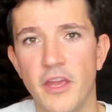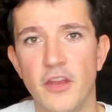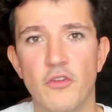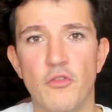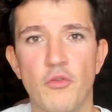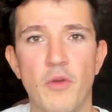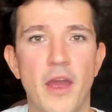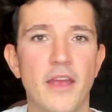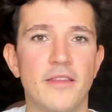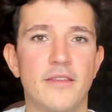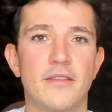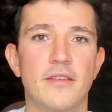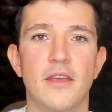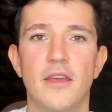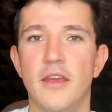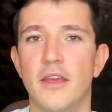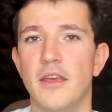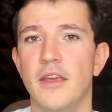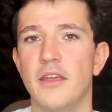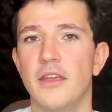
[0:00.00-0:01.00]
and writes
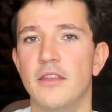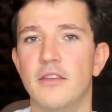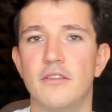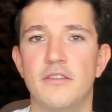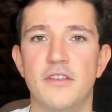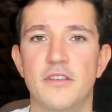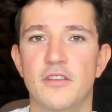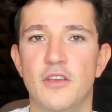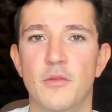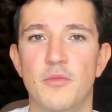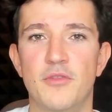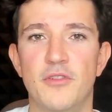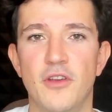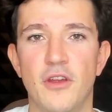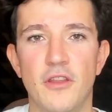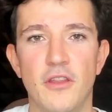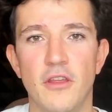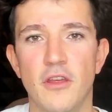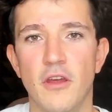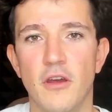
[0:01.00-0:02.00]
in the
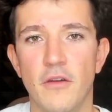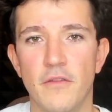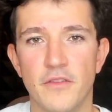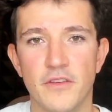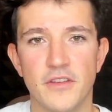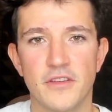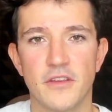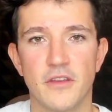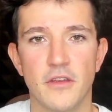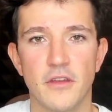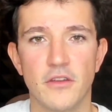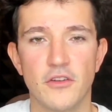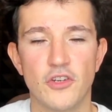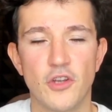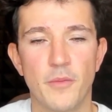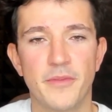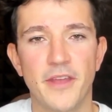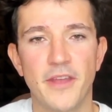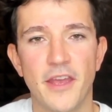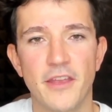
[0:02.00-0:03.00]
description of his
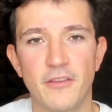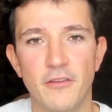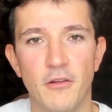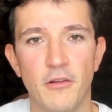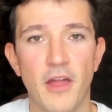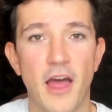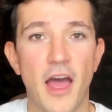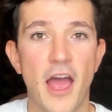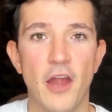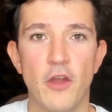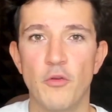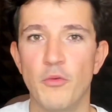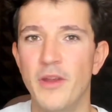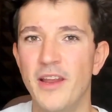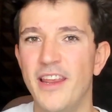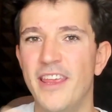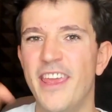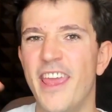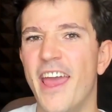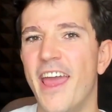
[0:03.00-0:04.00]
job title, I
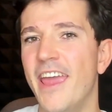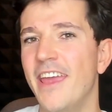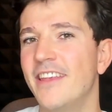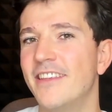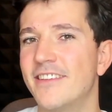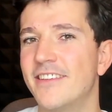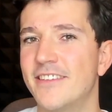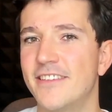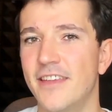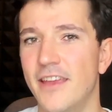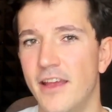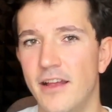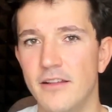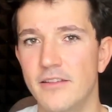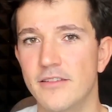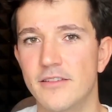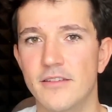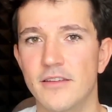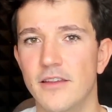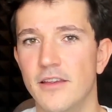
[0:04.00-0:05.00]
really hate
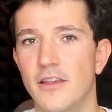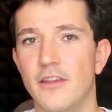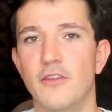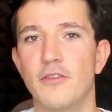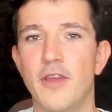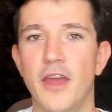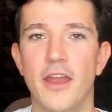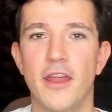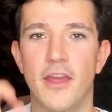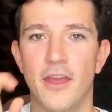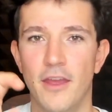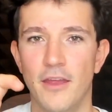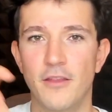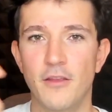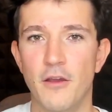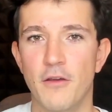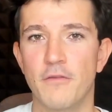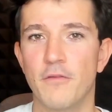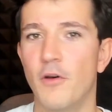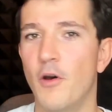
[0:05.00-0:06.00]
sales, you got head
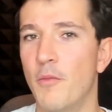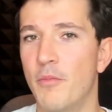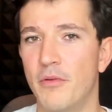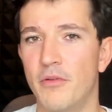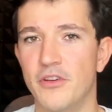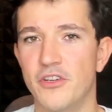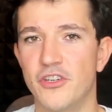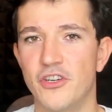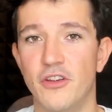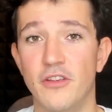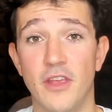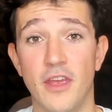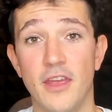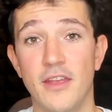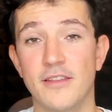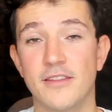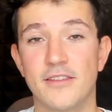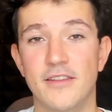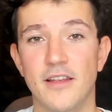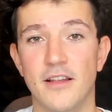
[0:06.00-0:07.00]
of operation
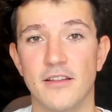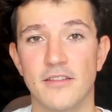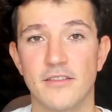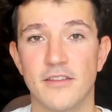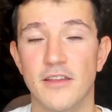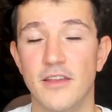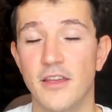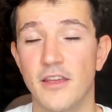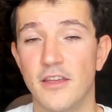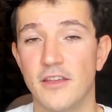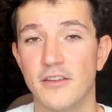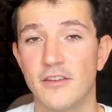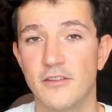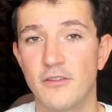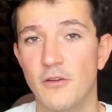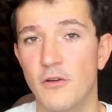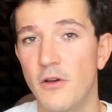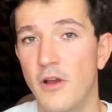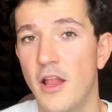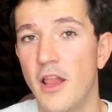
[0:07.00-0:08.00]
and sales.
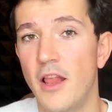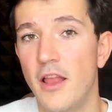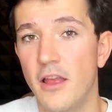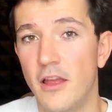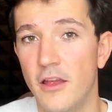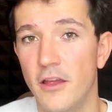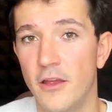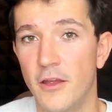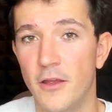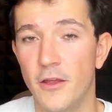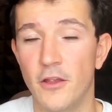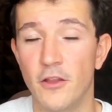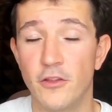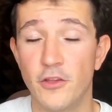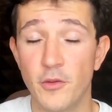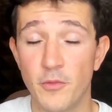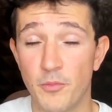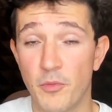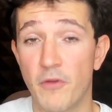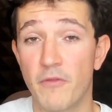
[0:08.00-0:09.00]
So
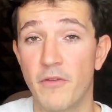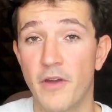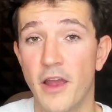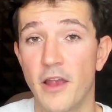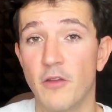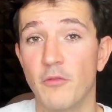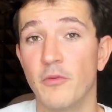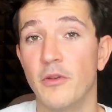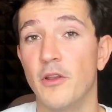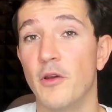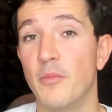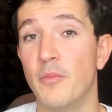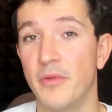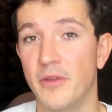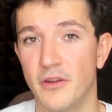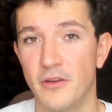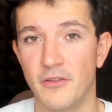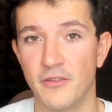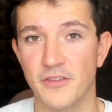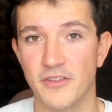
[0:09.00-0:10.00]
the profile will
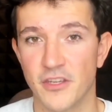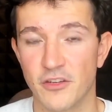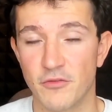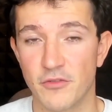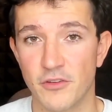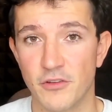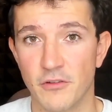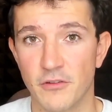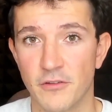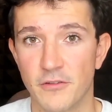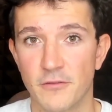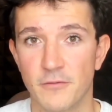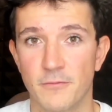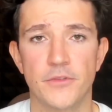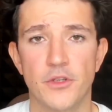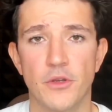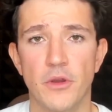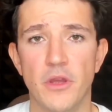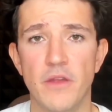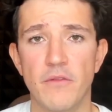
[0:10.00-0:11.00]
appear in search result.
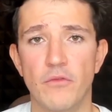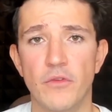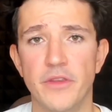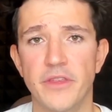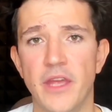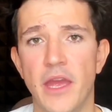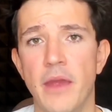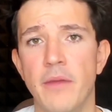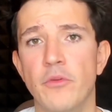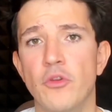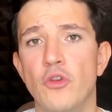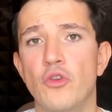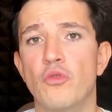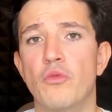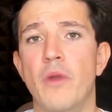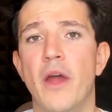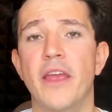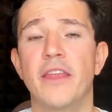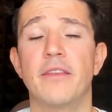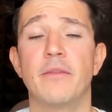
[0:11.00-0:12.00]
So every time you
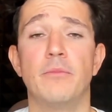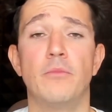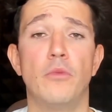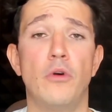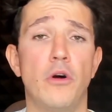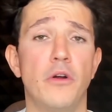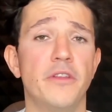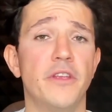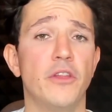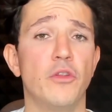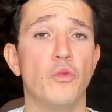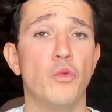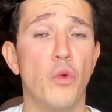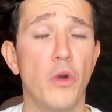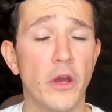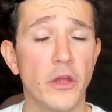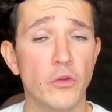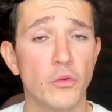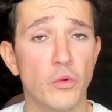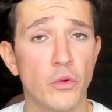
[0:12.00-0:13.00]
write more than
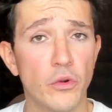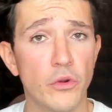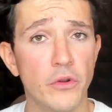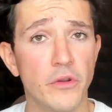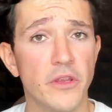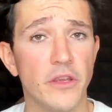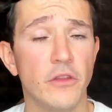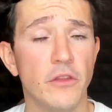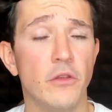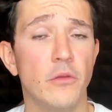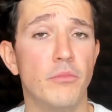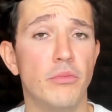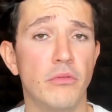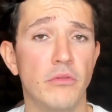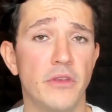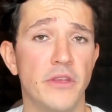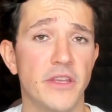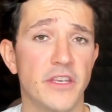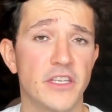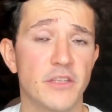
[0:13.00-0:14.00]
one word in a
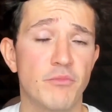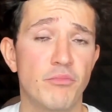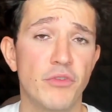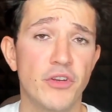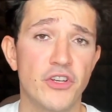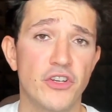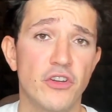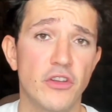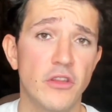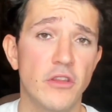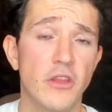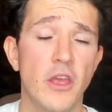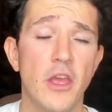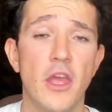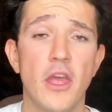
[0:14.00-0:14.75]
Boolean expression,